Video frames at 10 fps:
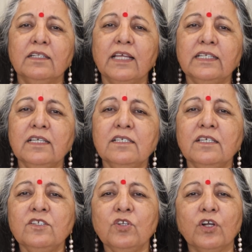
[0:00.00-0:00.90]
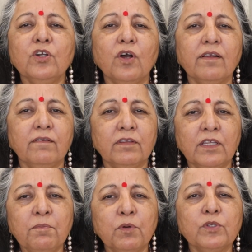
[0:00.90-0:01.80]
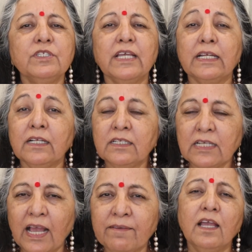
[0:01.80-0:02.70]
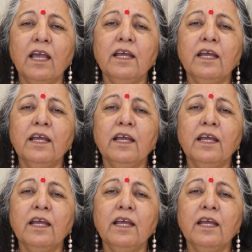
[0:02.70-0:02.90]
that this is not all the most settled time.